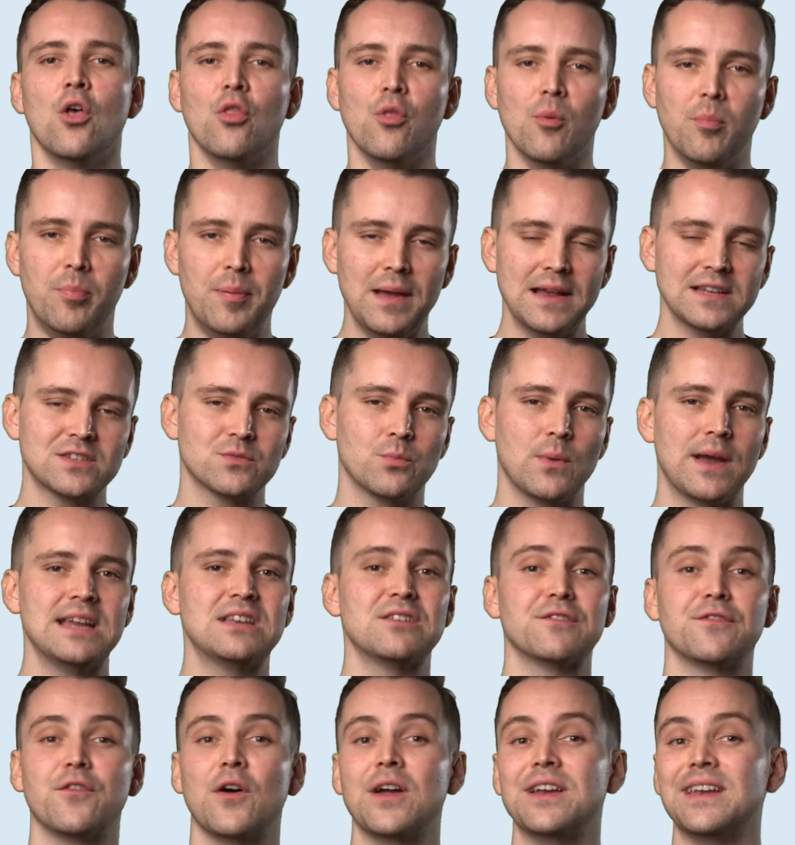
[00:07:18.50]
The best way
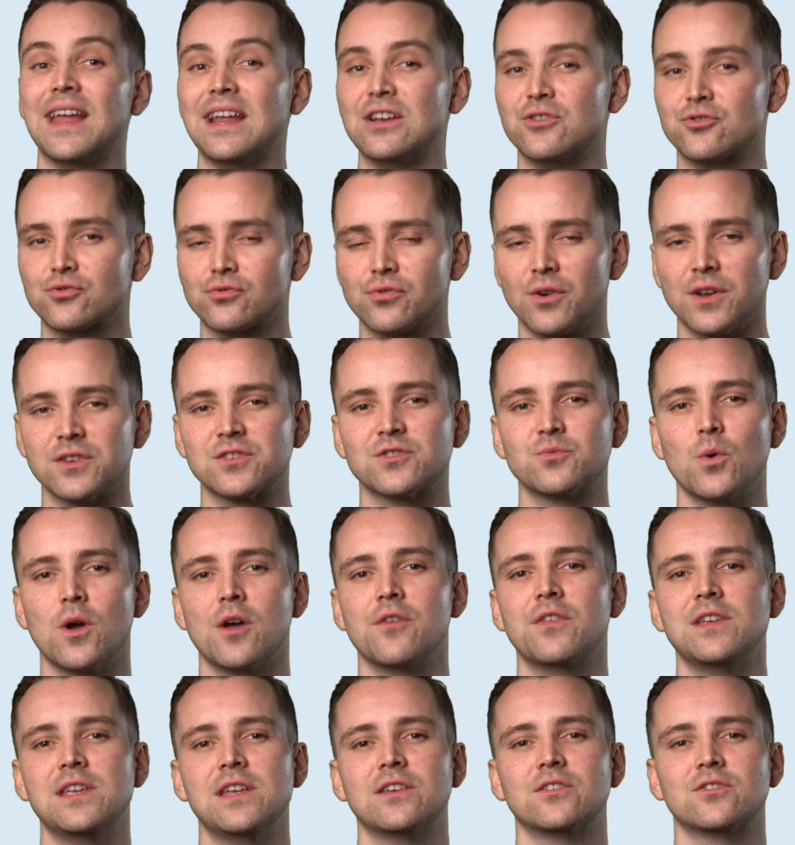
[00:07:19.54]
to find a
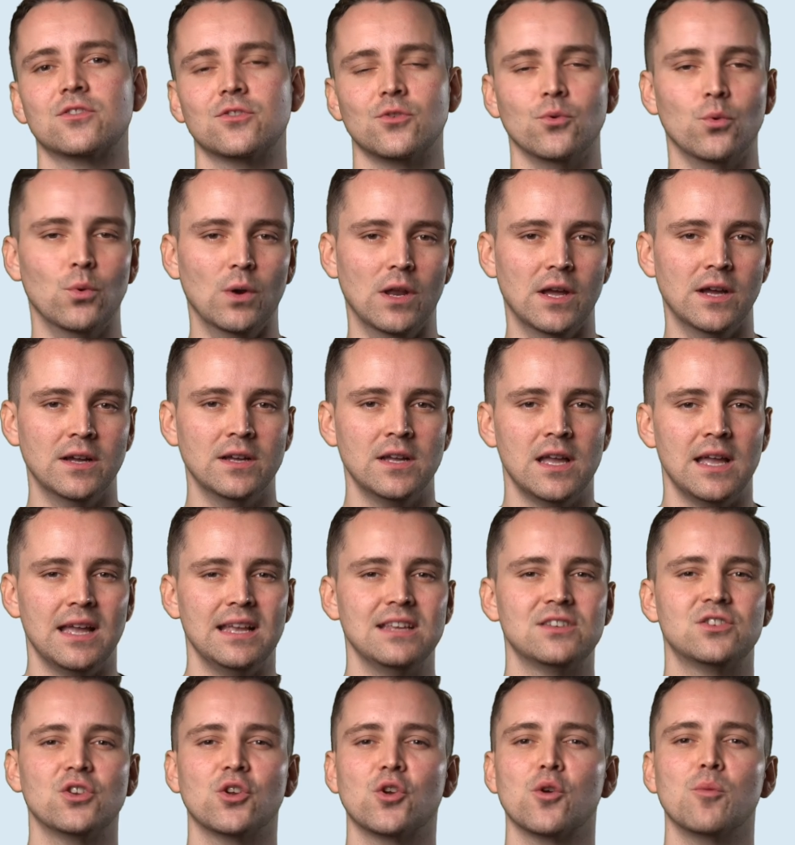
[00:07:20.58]
trustworthy installer
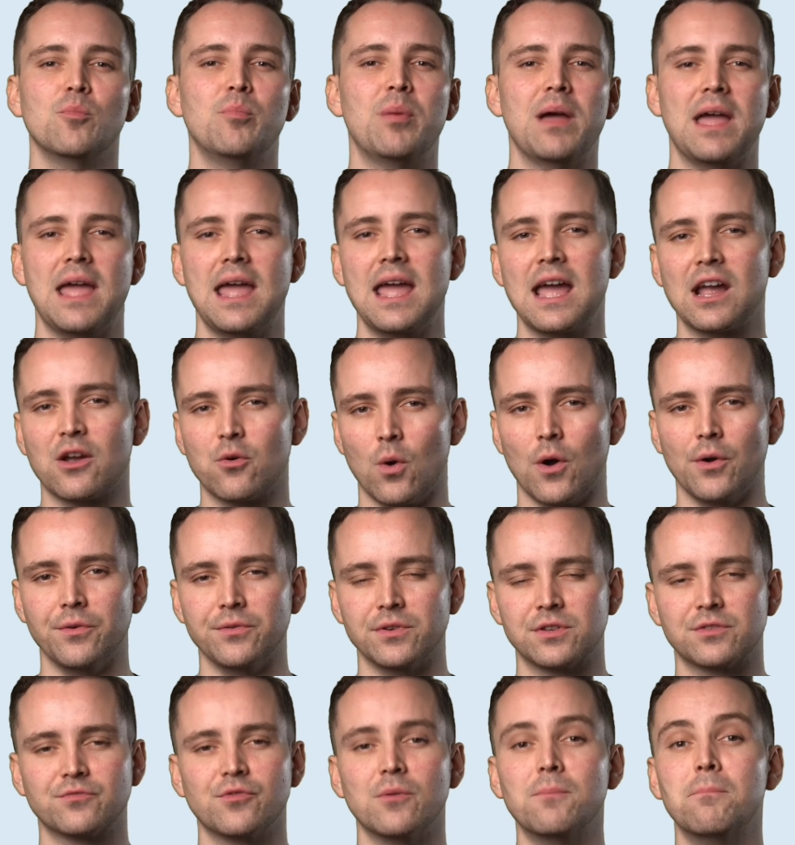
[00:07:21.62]
is to compare
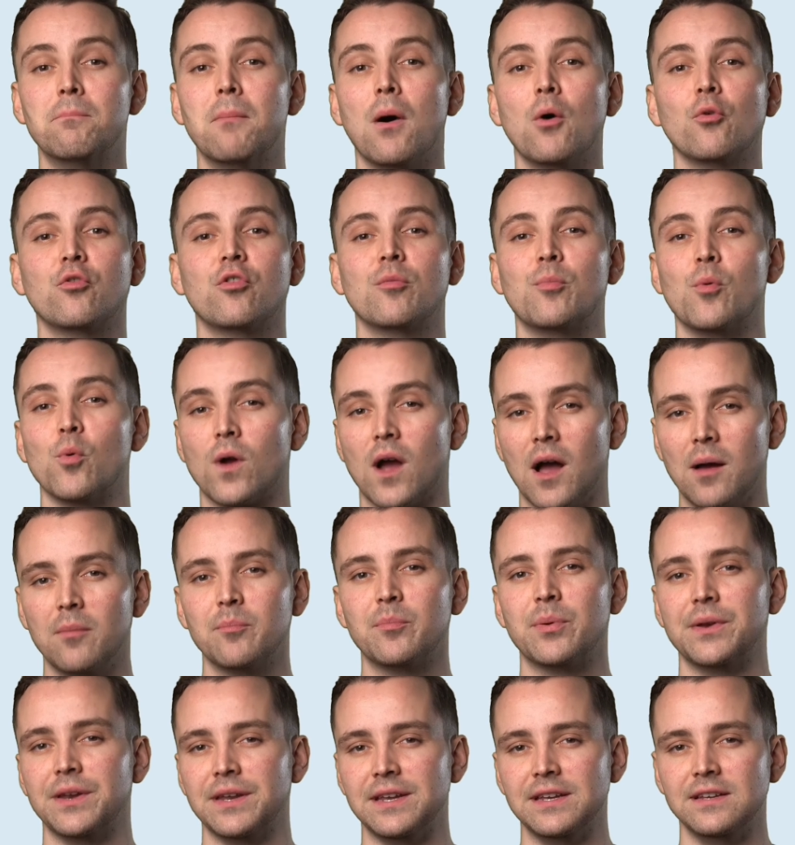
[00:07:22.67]
quotes from multiple
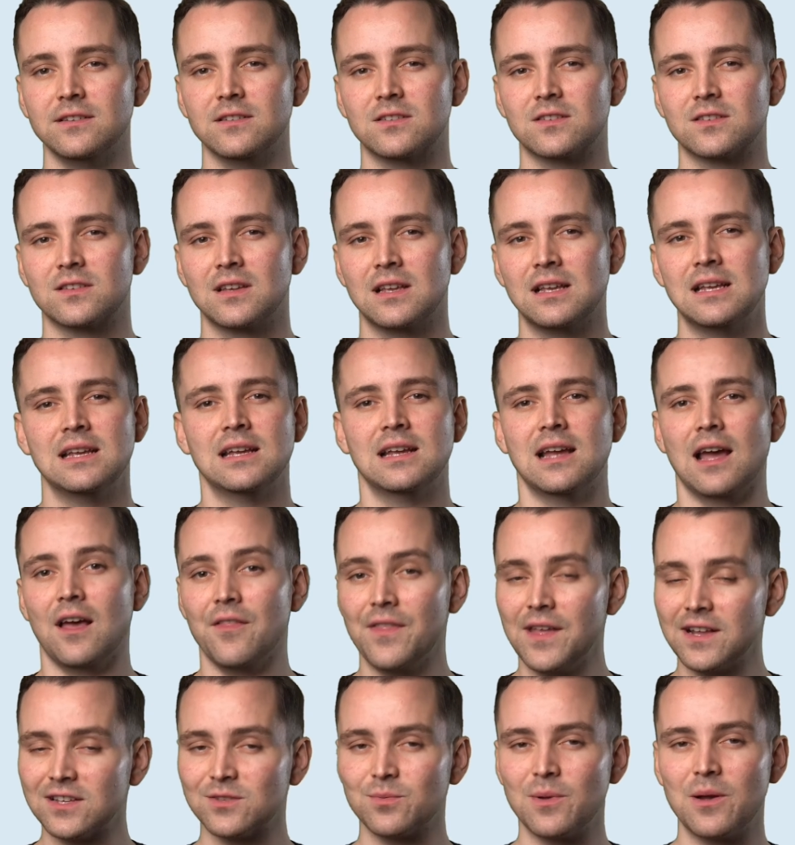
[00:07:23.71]
companies,
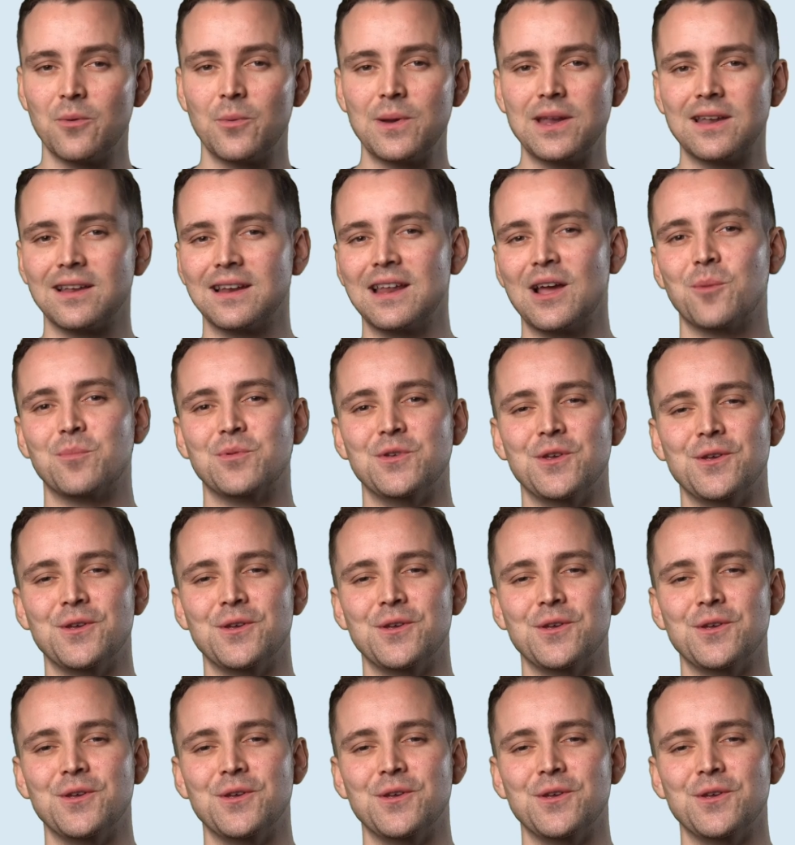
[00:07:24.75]
and that's where we can help